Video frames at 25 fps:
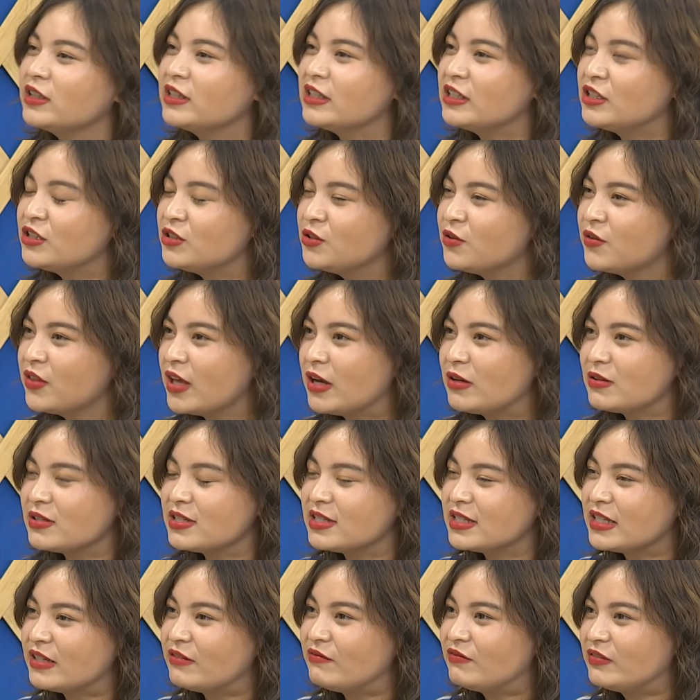in
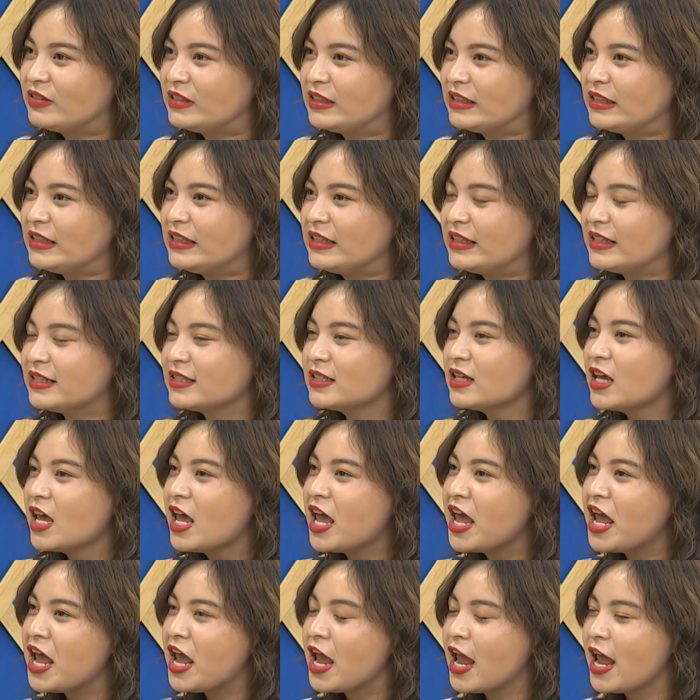2017 this
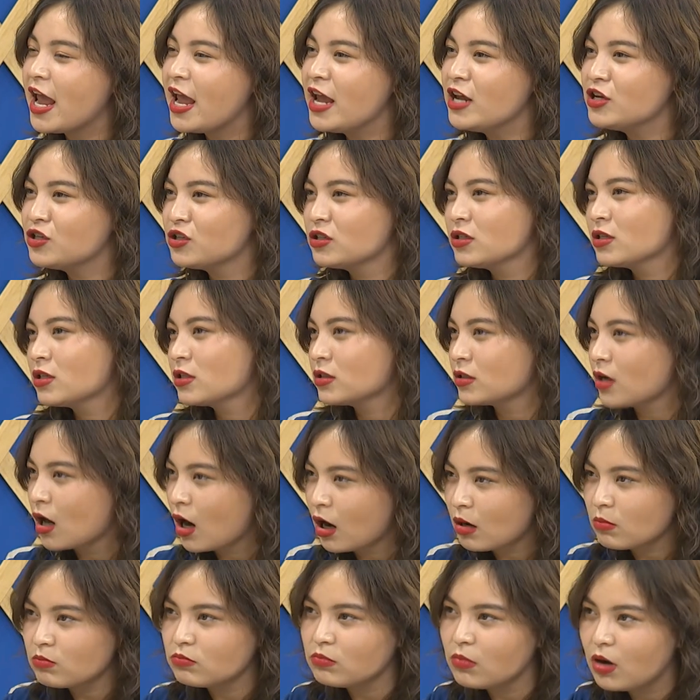Asian
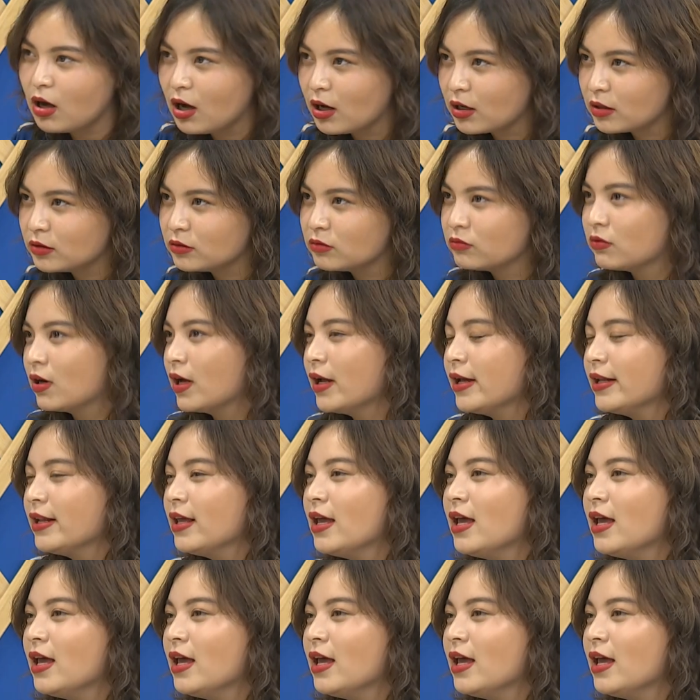Star Model, right?